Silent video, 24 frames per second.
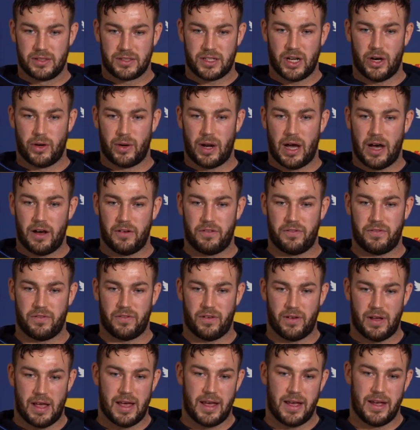going
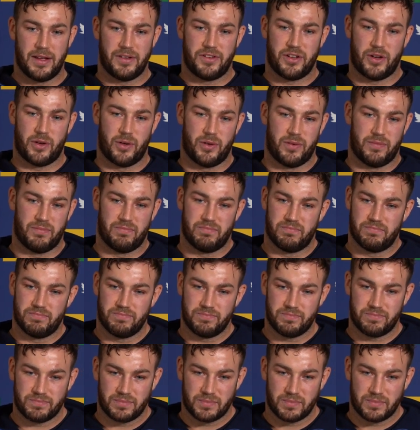off, uh, doing